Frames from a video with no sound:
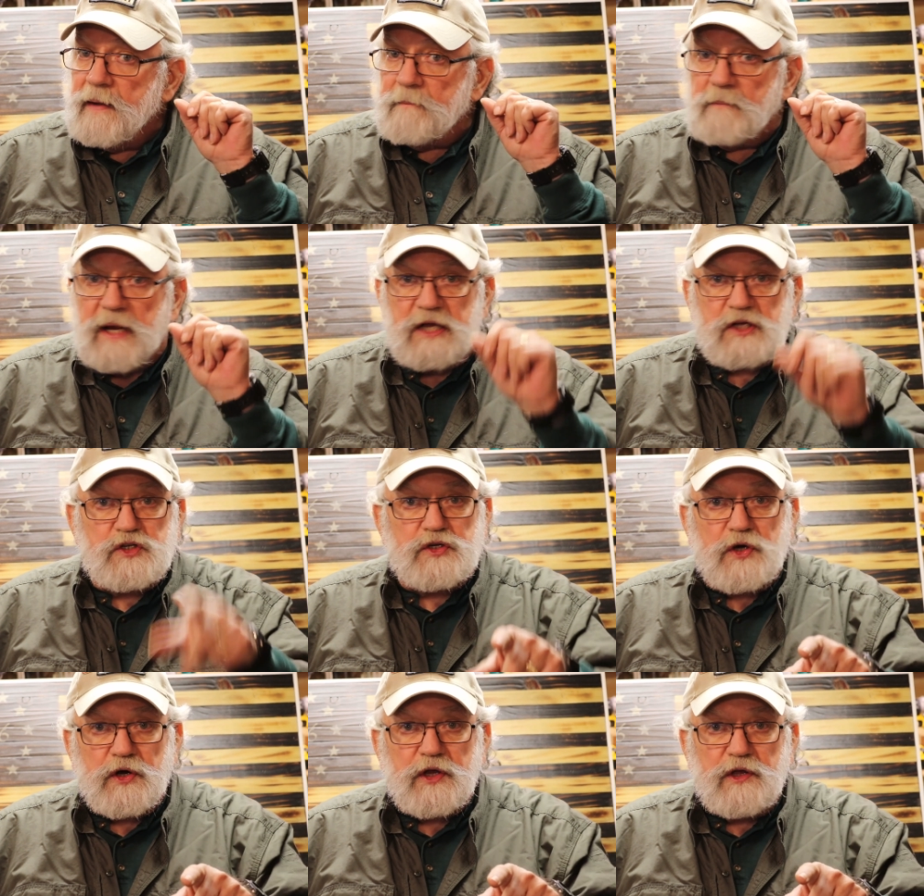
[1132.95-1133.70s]
make
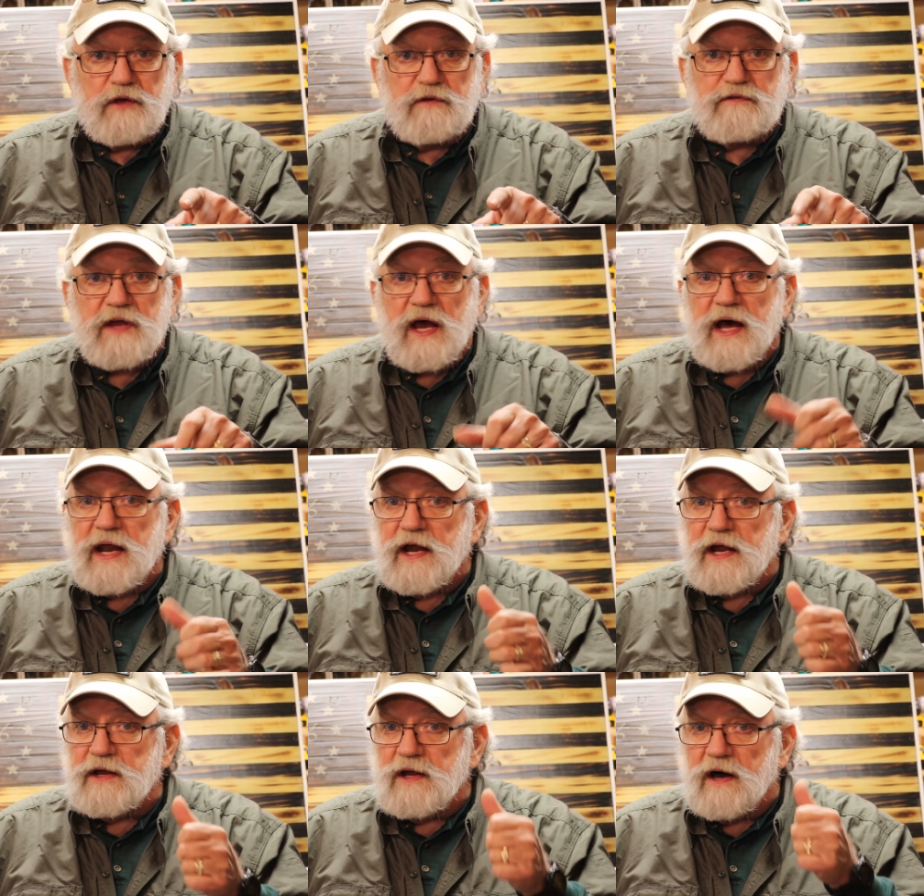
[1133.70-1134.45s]
sure you've
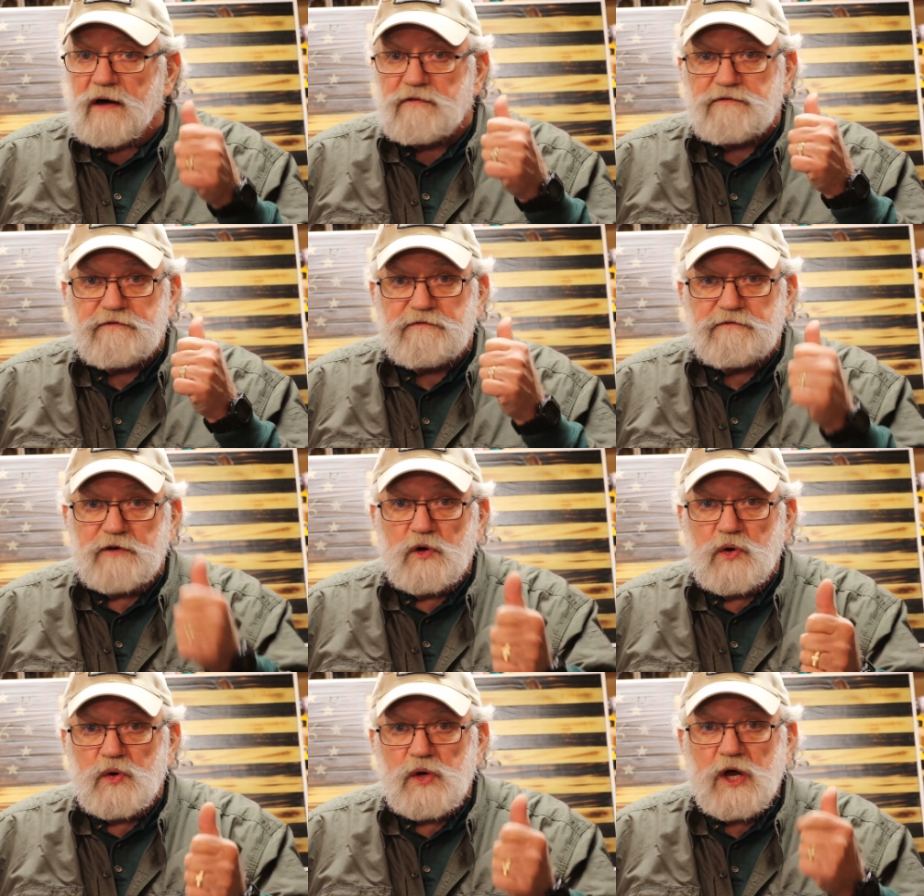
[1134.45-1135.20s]
got enough
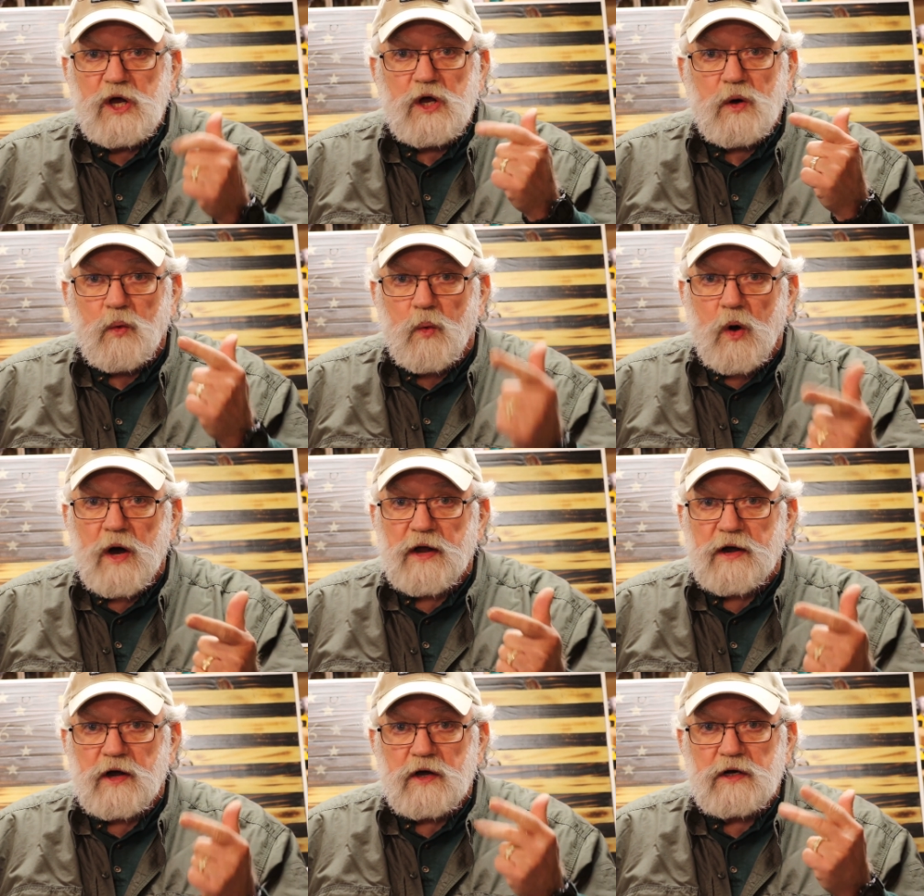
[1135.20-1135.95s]
food,
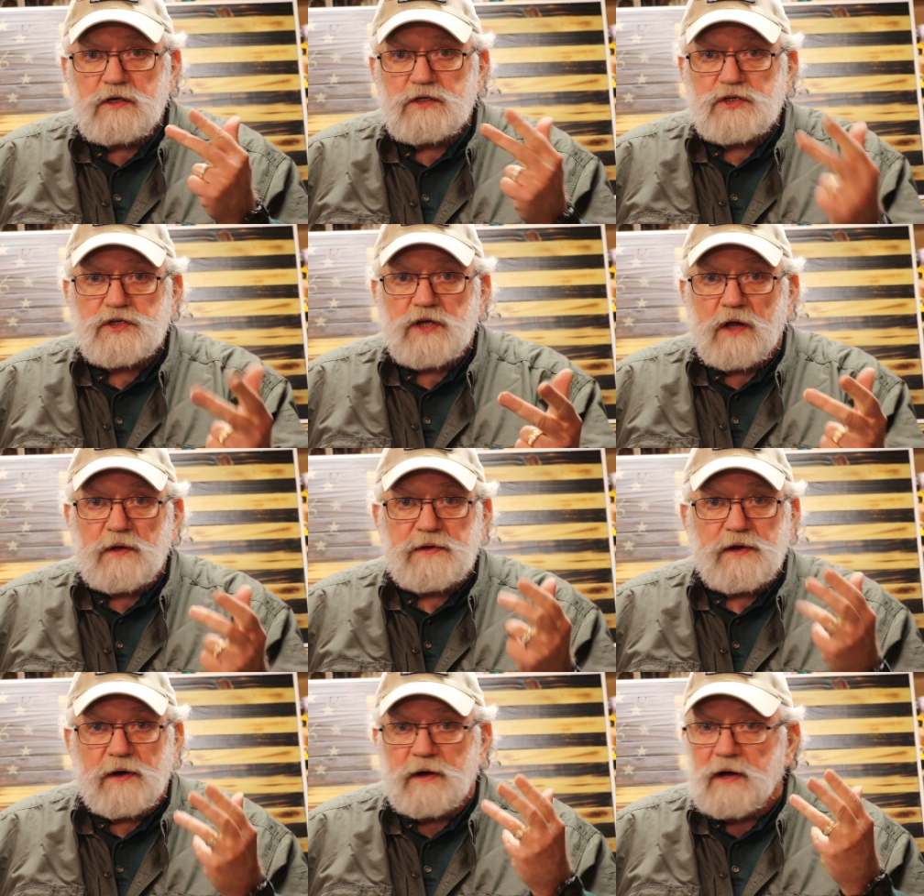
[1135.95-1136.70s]
water,
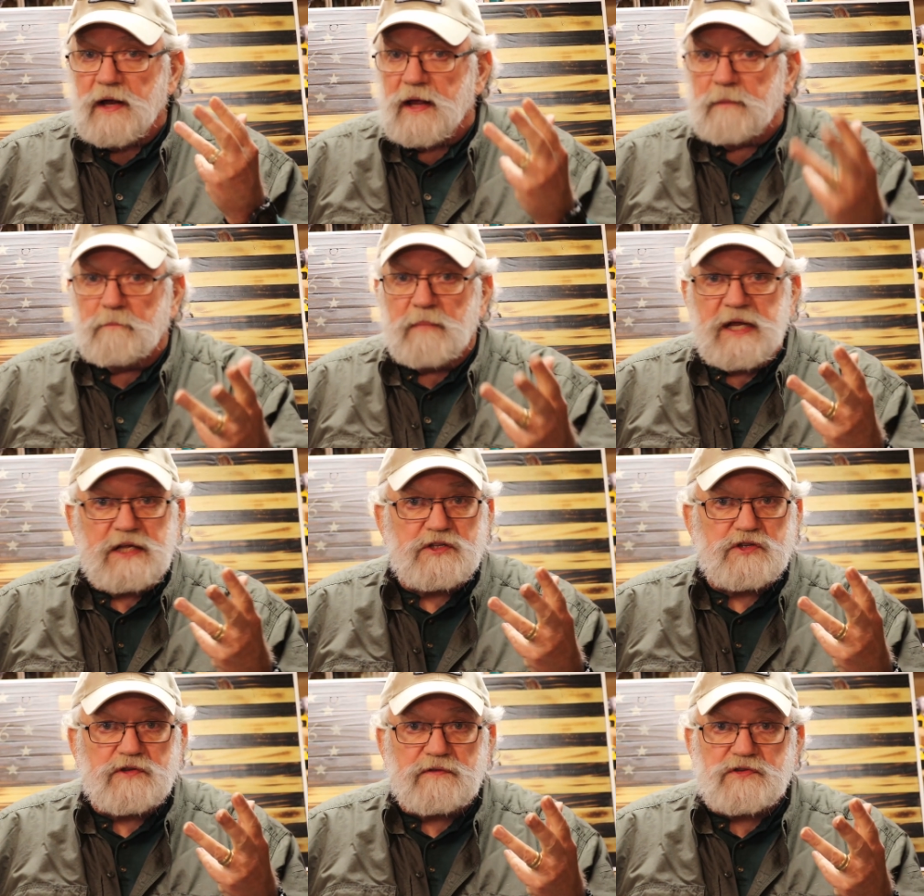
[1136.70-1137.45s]
shelter, and
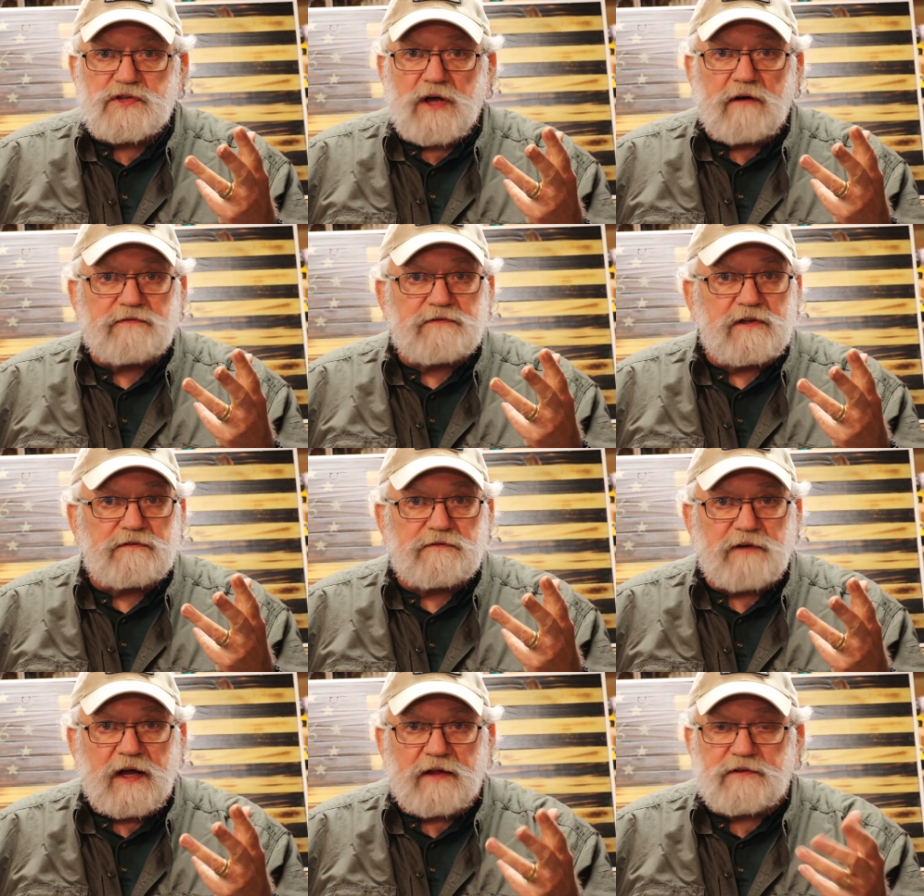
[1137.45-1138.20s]
means of
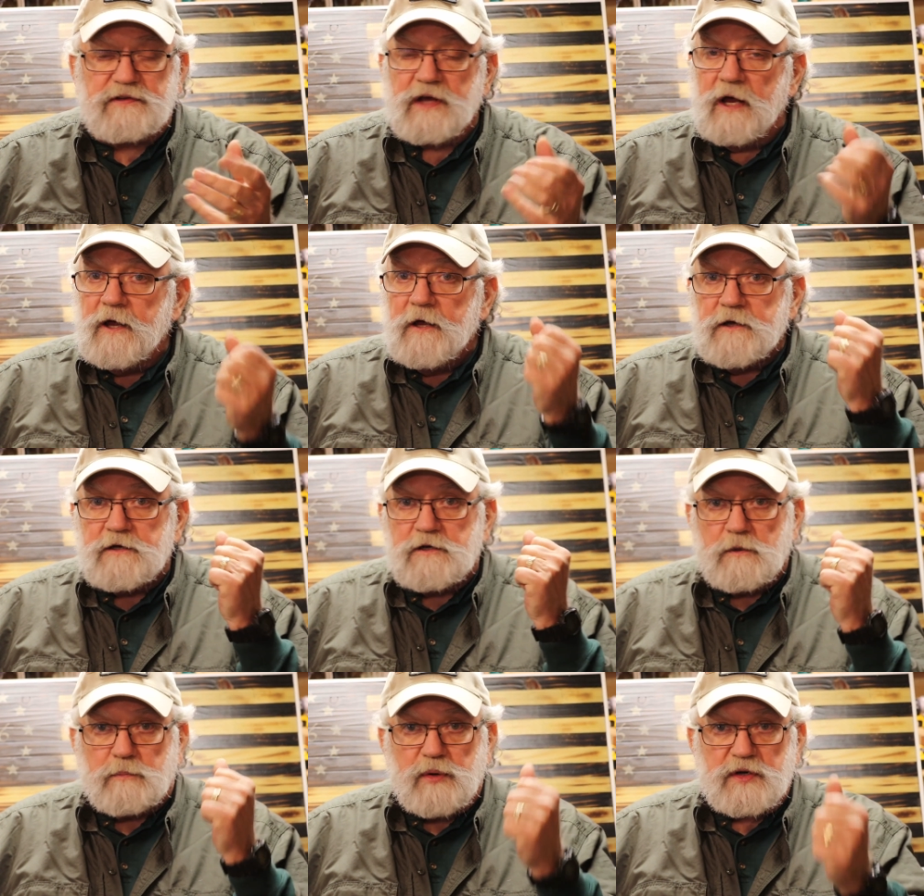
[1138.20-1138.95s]
self-defense
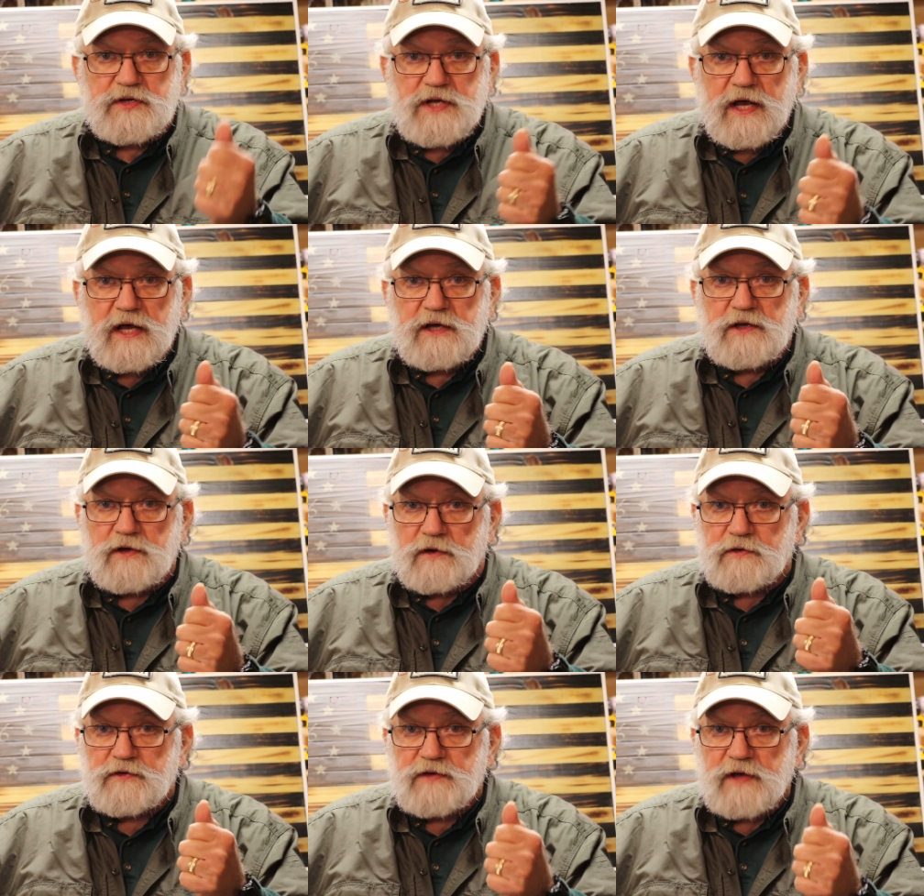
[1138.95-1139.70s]
to protect
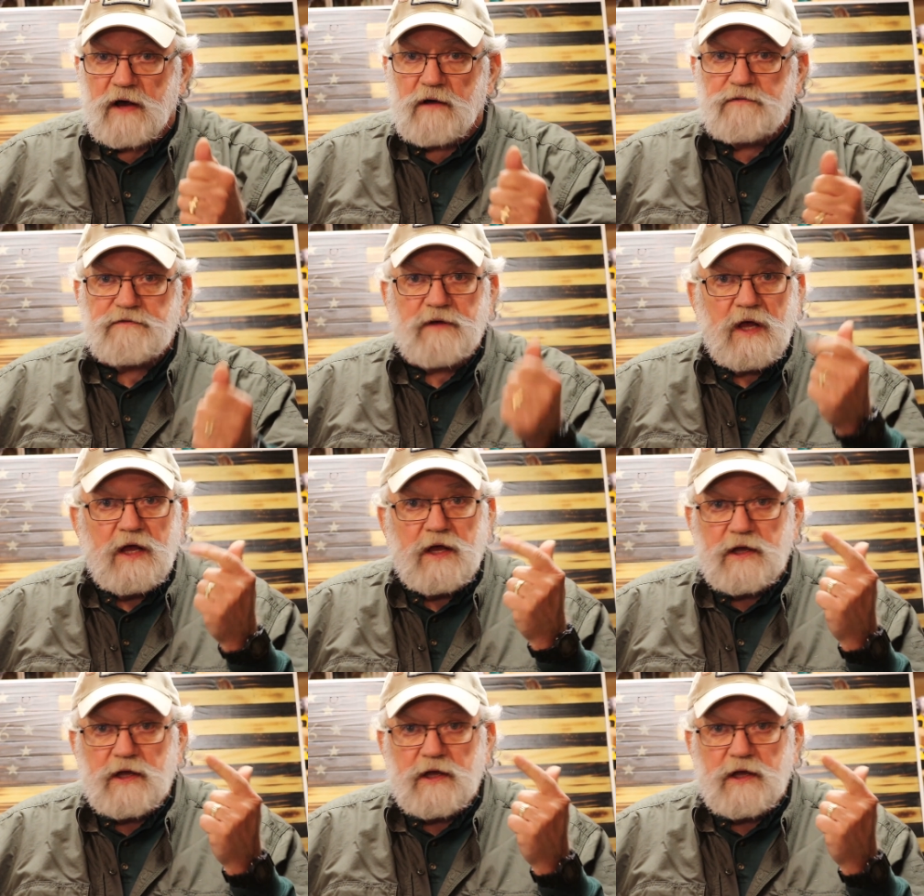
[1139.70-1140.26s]
yourself,